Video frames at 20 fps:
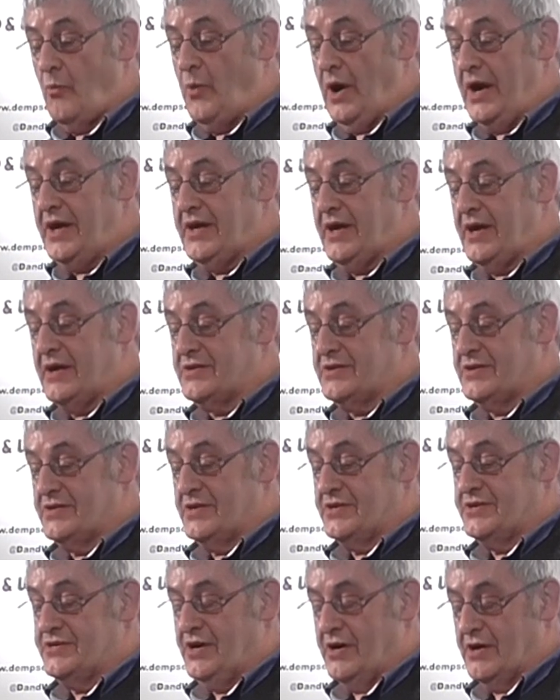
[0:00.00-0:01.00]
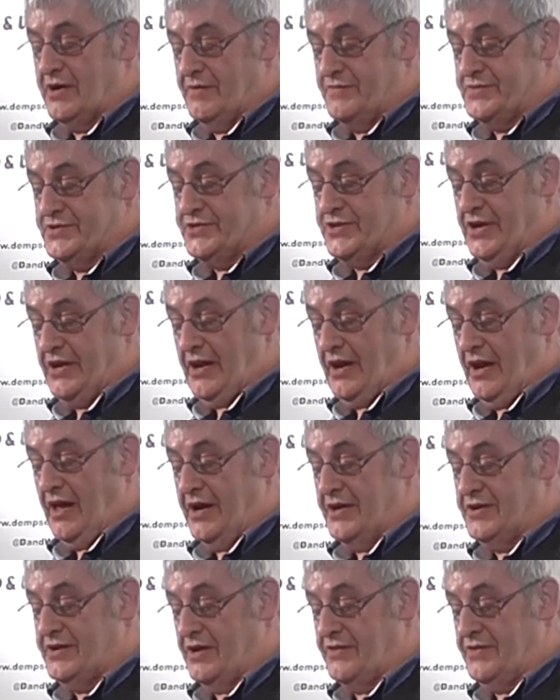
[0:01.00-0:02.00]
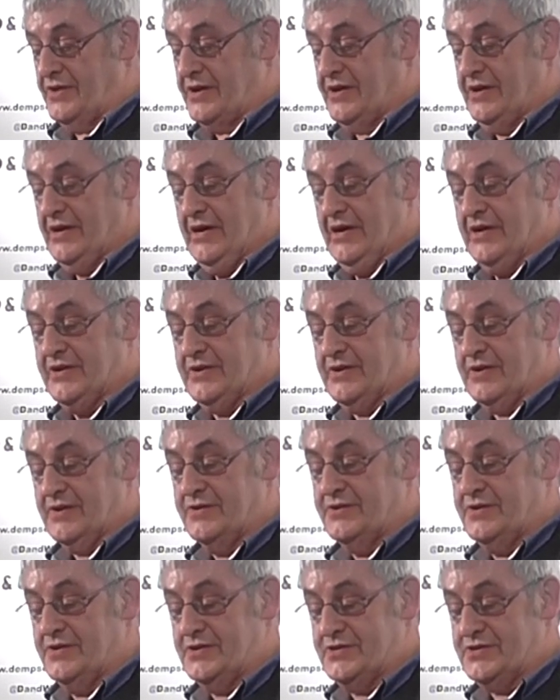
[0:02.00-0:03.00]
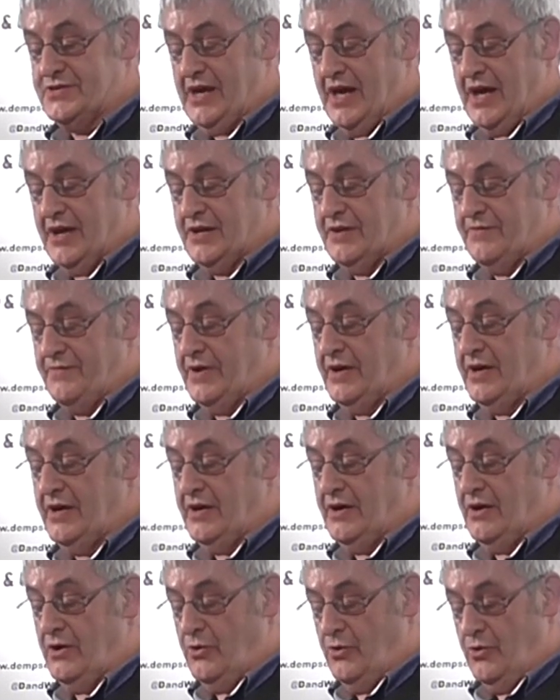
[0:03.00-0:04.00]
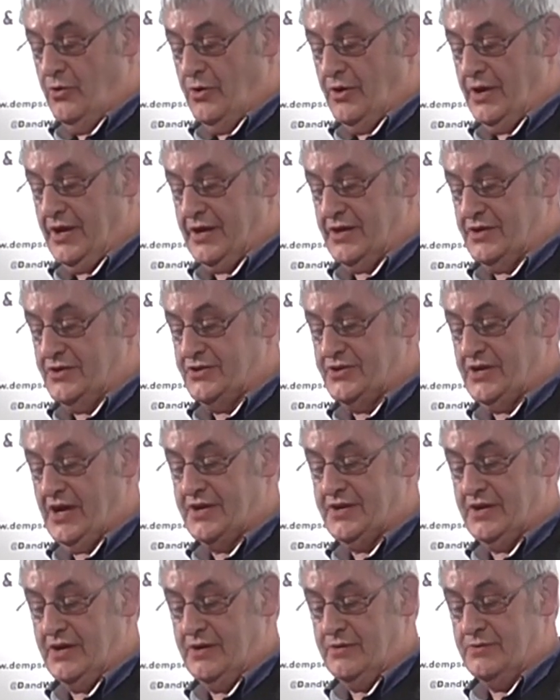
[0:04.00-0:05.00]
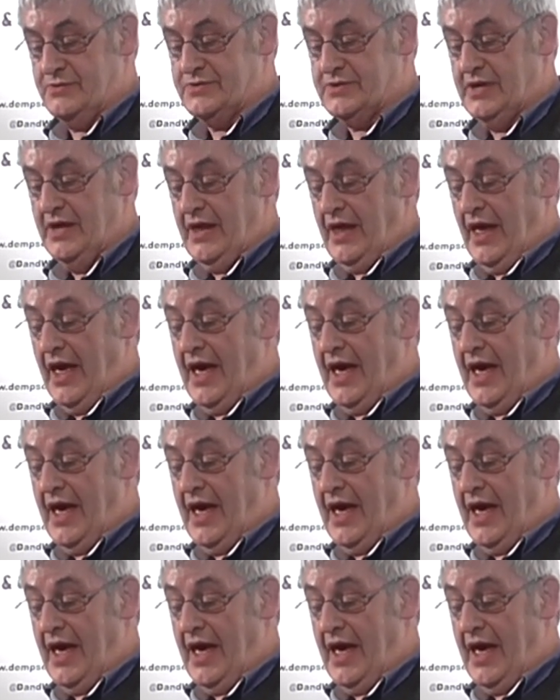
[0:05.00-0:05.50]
Waking to the tug of sunlight on the curtain, to the sound of her hauling shadows,